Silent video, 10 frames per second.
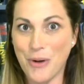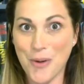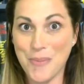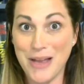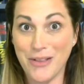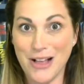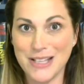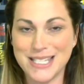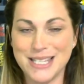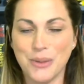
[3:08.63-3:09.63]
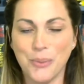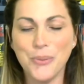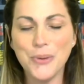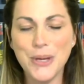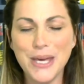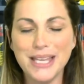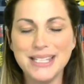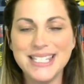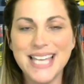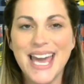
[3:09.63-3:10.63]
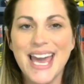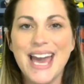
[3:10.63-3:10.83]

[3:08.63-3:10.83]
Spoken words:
her being lost in the woods.